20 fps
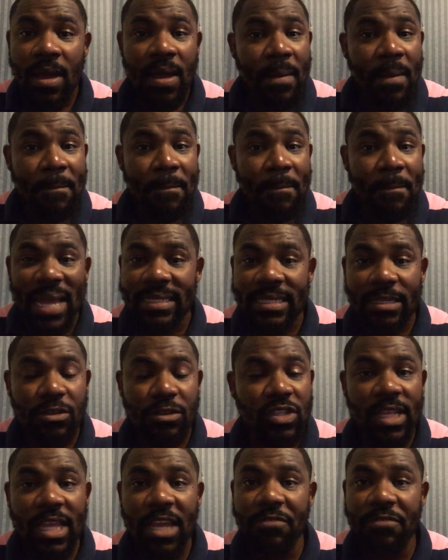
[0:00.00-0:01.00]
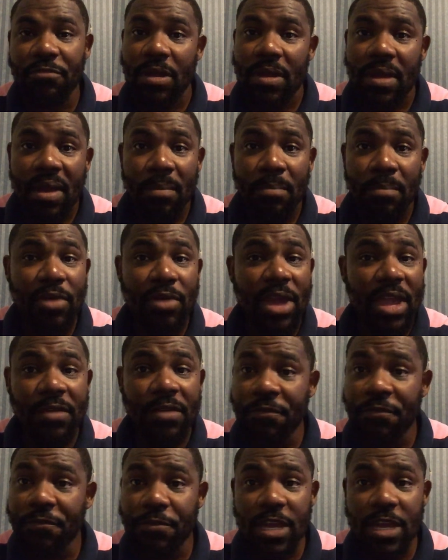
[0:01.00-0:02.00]
mental slavery. Break
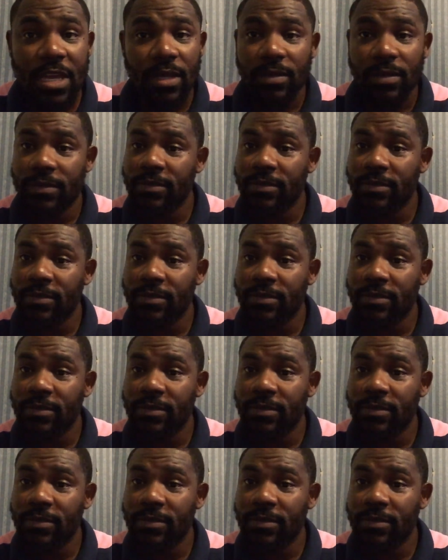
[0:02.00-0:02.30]
free.